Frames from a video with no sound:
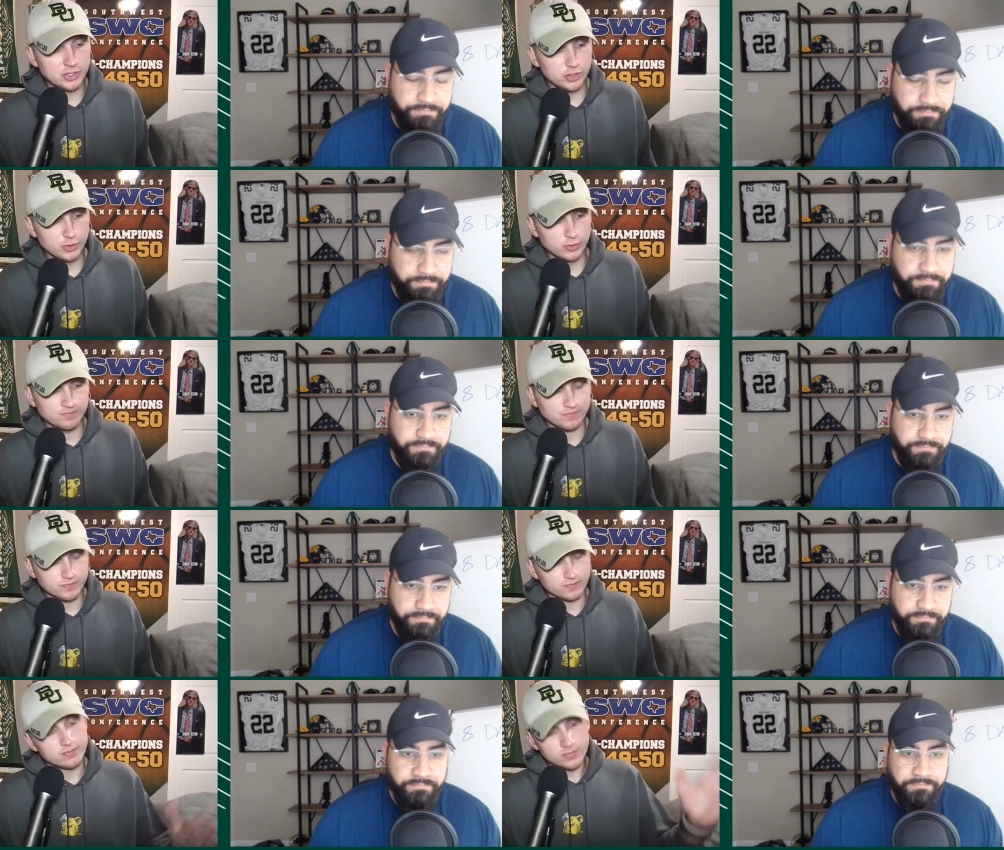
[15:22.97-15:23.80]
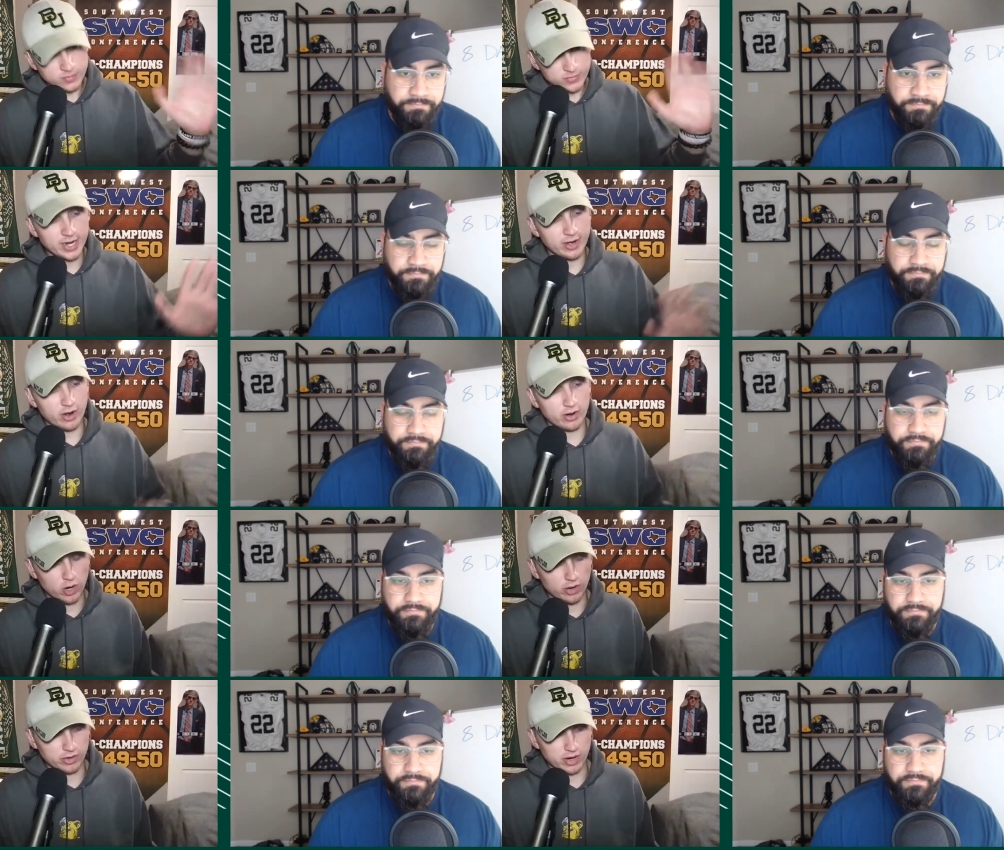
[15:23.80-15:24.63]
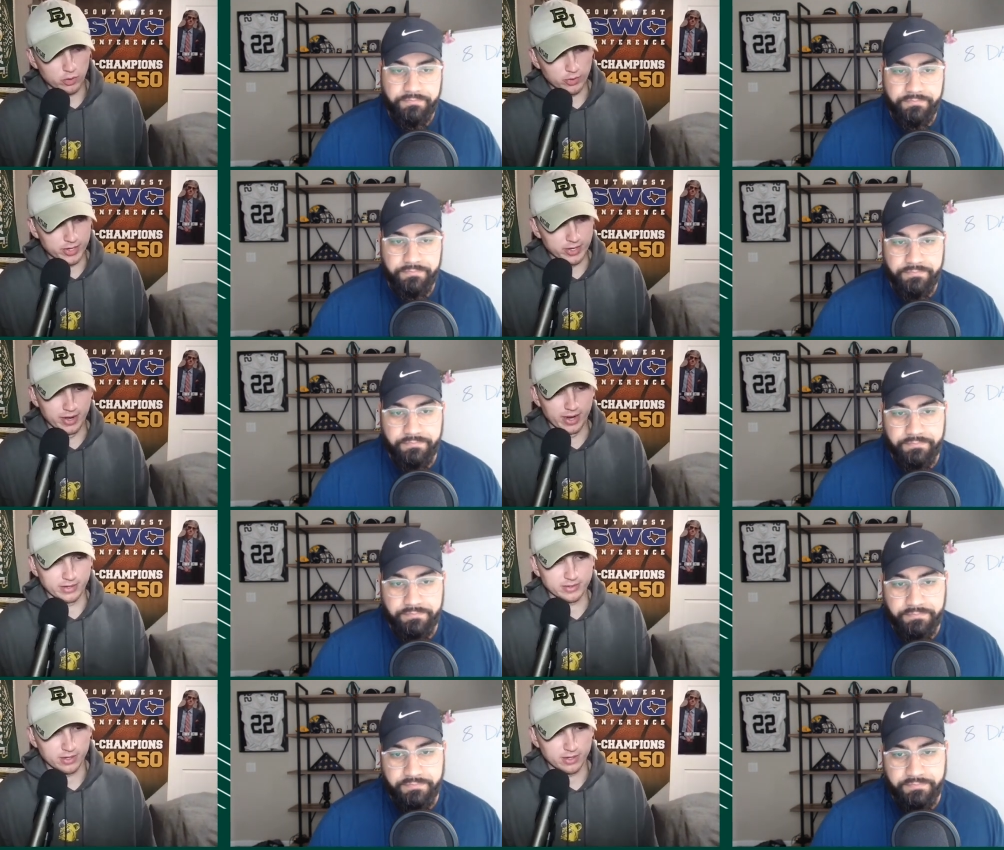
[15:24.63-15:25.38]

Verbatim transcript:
Speaker 1: you here, I'll go. I'll go here next.